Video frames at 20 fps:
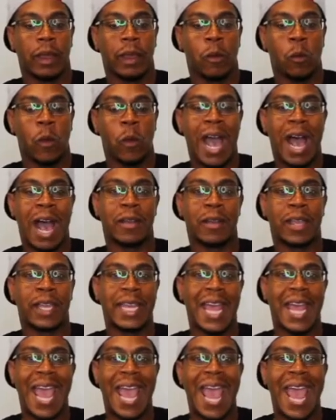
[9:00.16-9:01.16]
how can
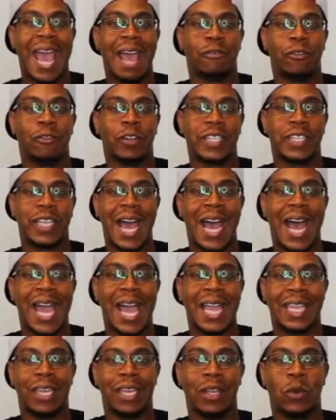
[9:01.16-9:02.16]
the average
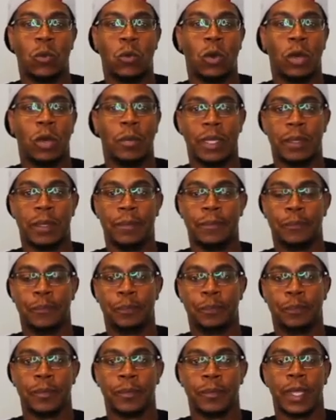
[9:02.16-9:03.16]
guy get a woman?
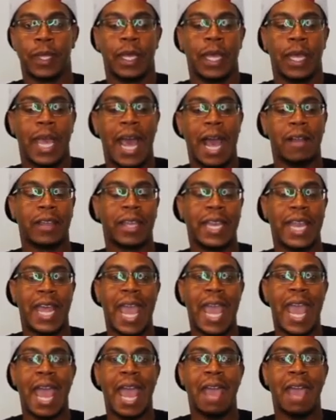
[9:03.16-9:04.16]
How can the
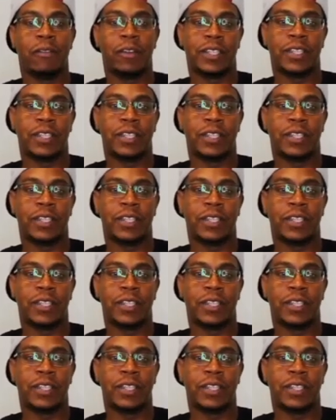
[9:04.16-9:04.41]
average